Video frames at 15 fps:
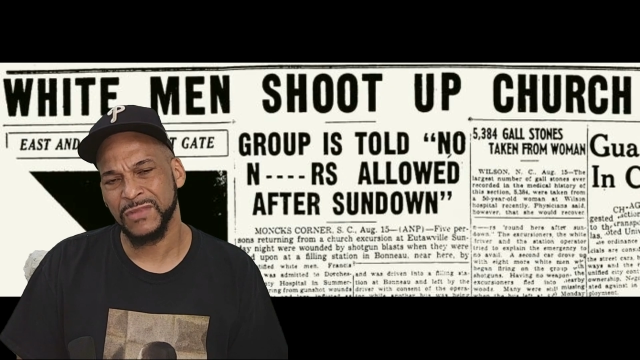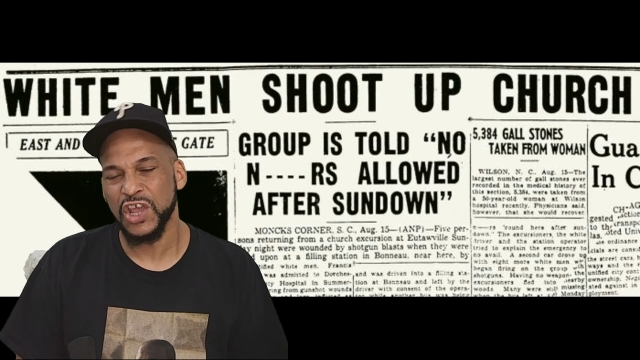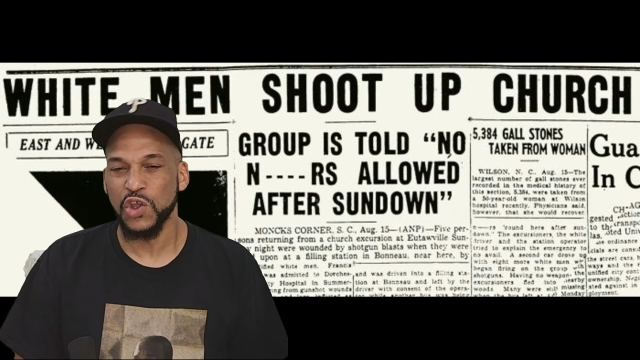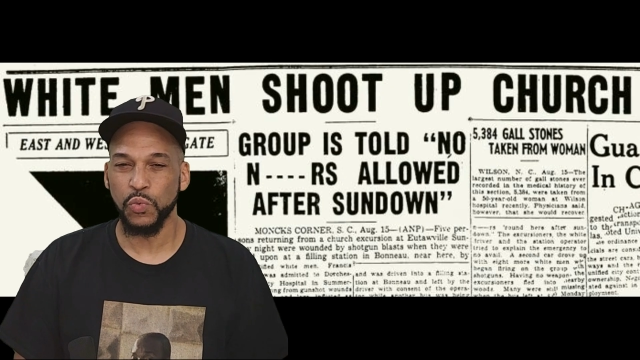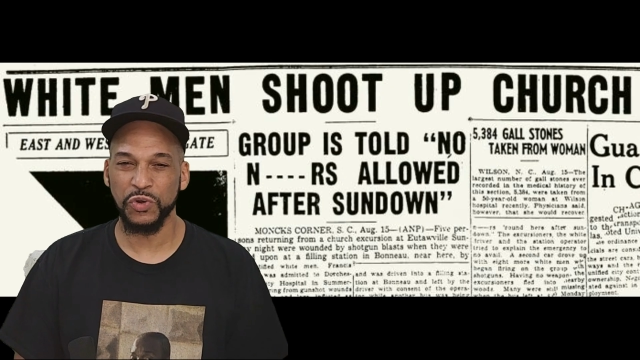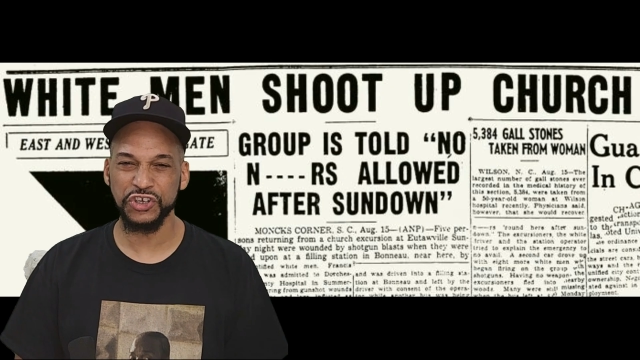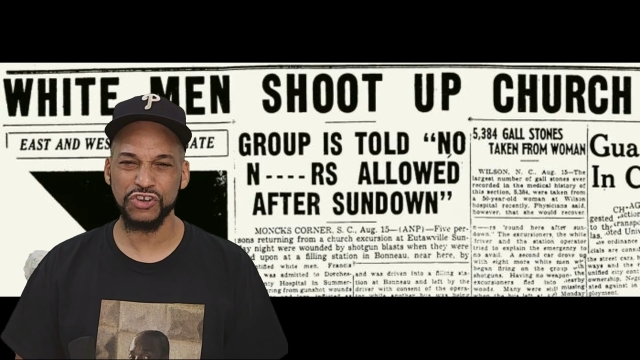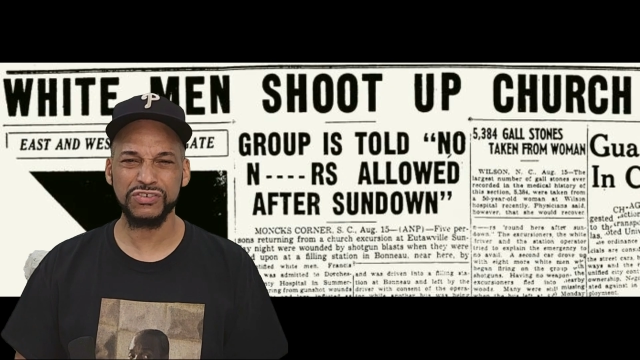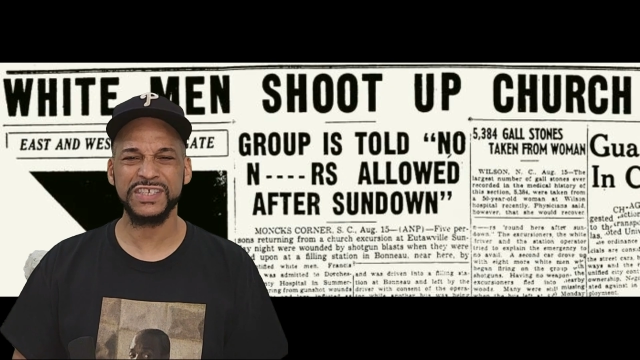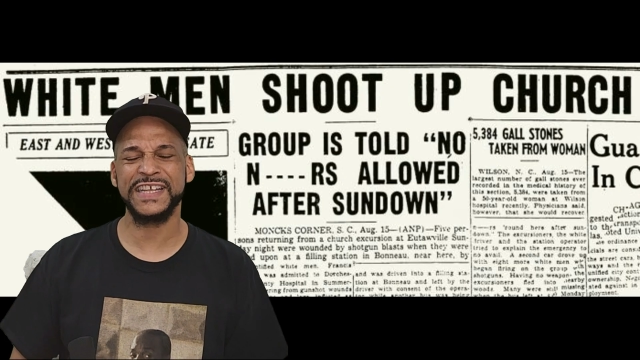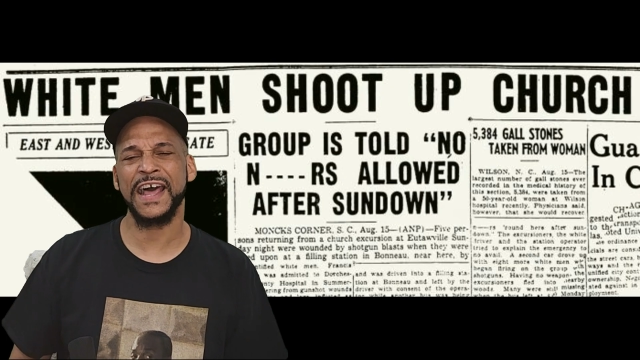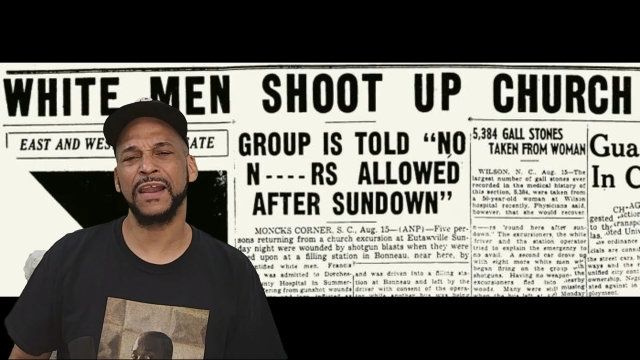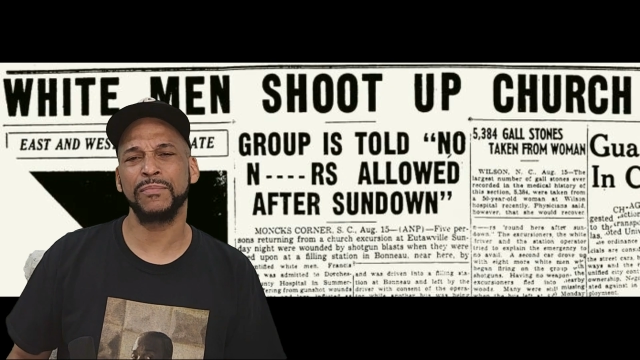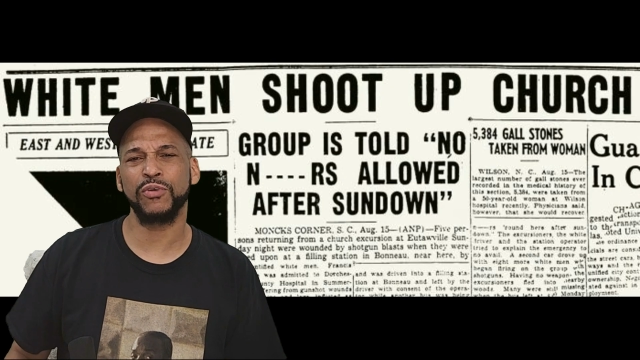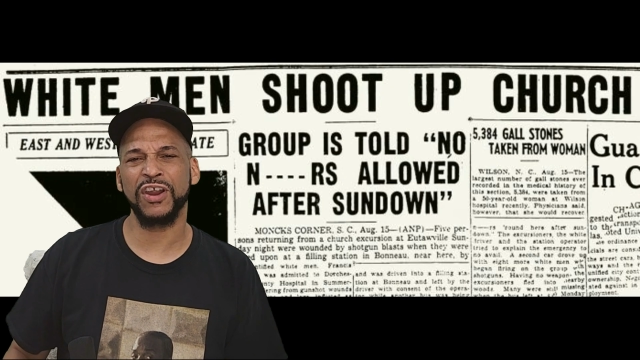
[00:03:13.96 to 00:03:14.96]
When you're
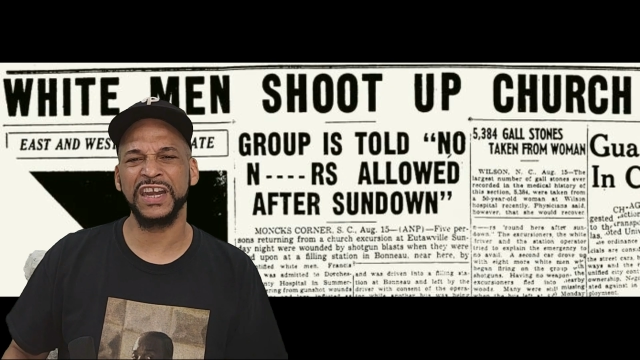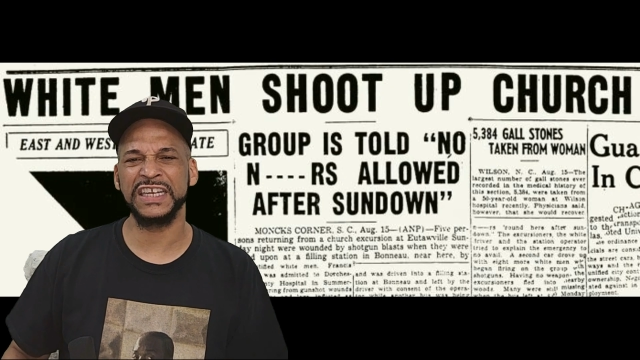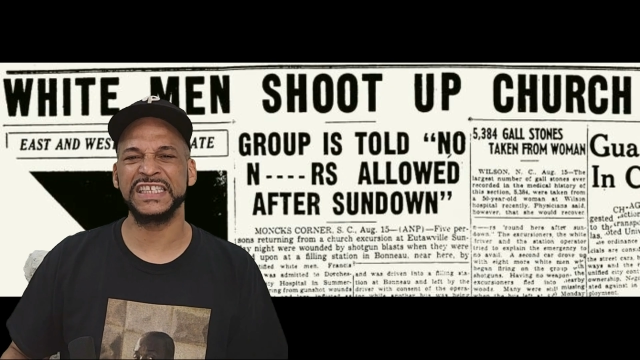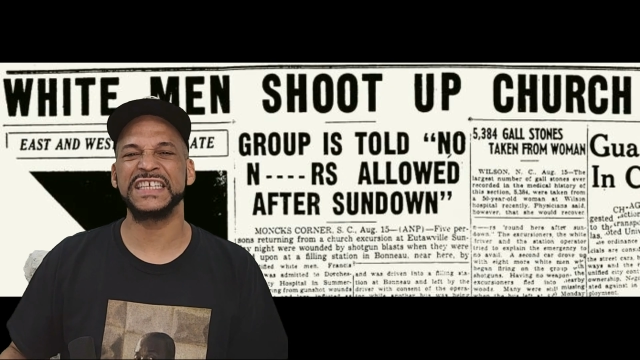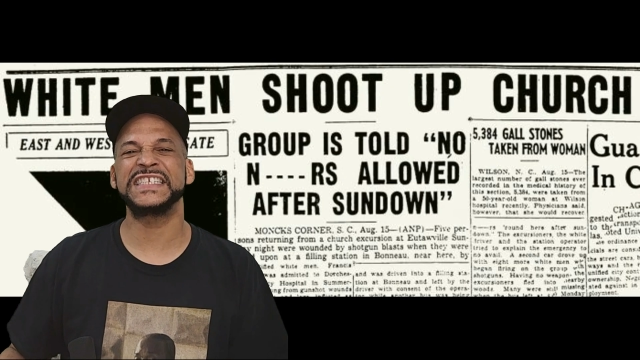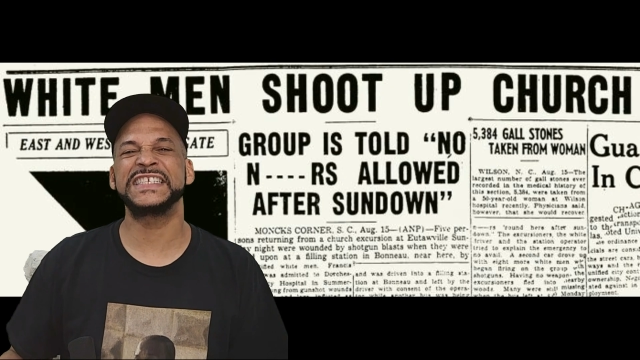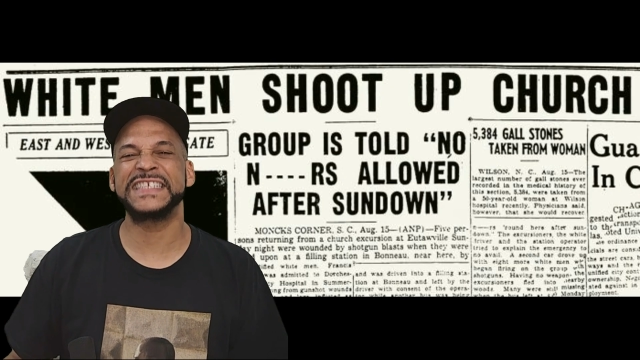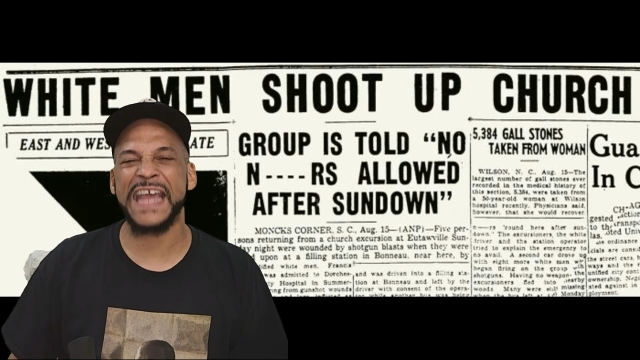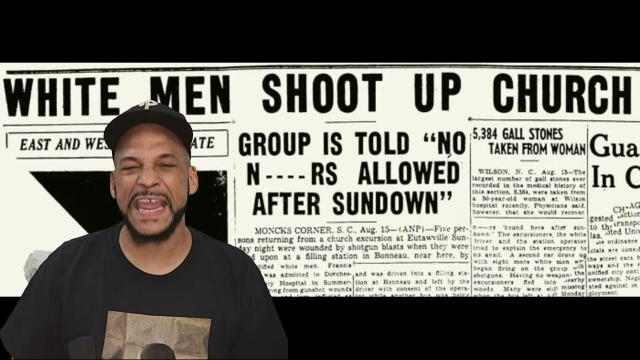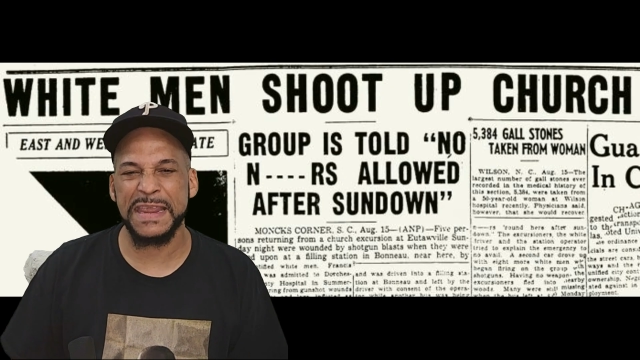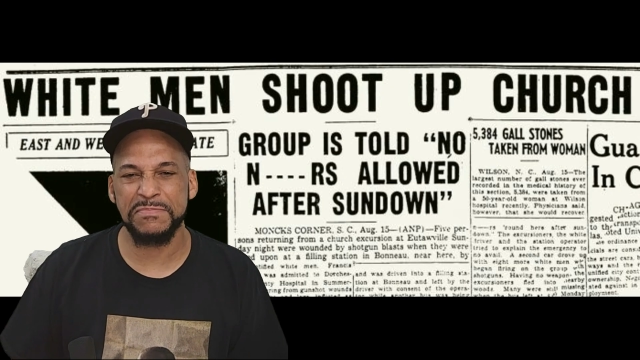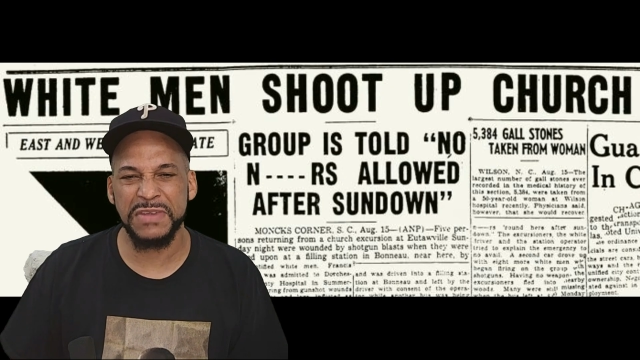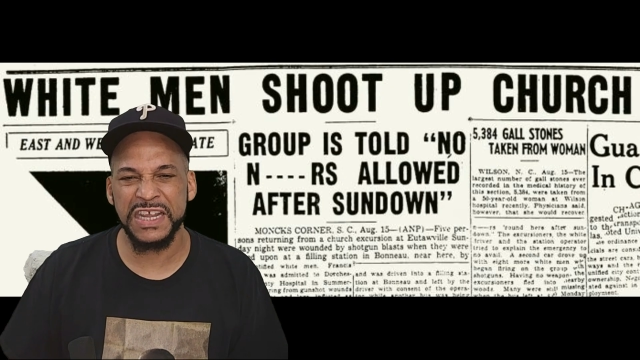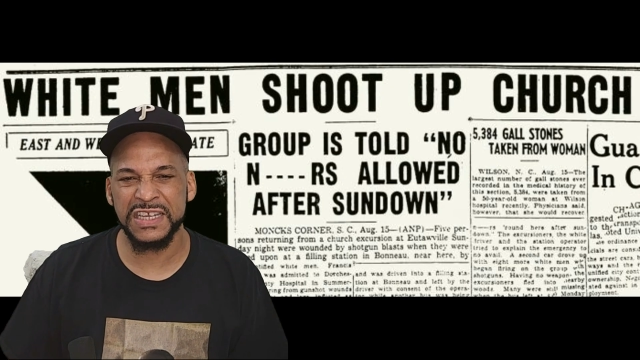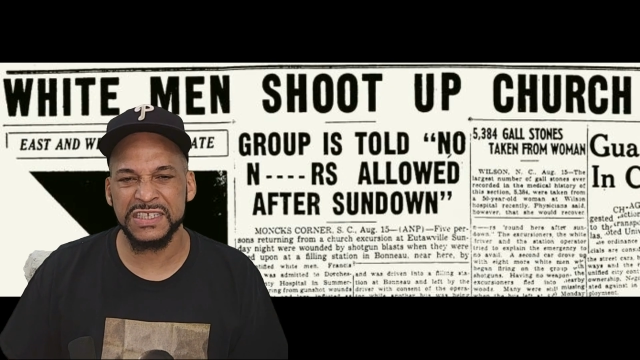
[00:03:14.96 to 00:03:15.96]
celebrating the
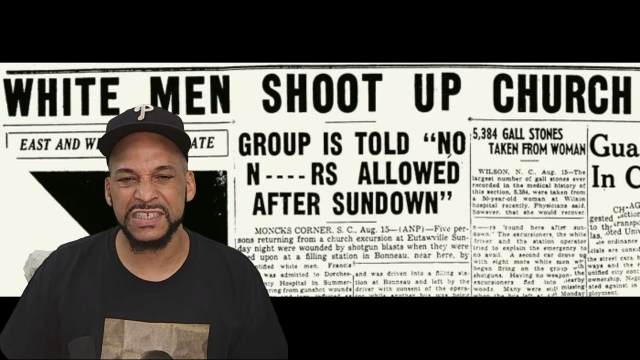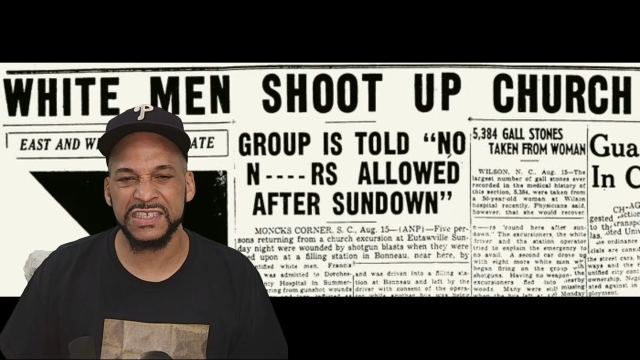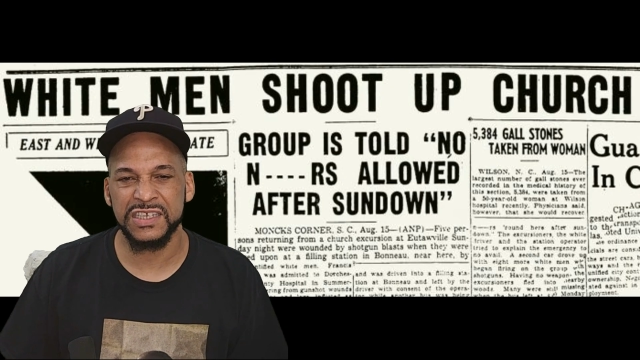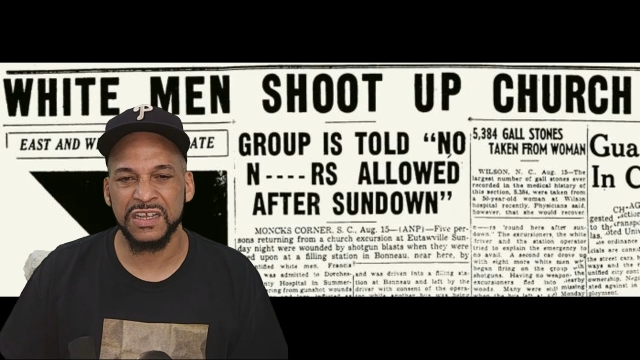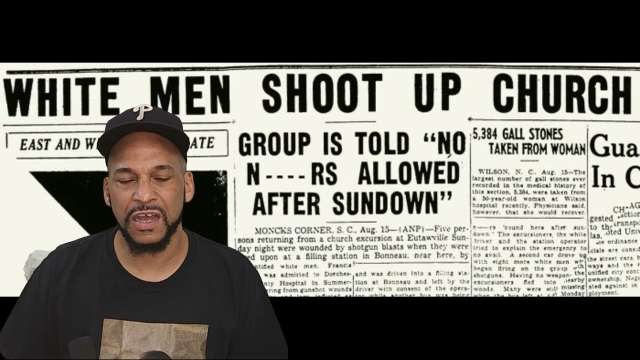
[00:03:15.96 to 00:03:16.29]
sameness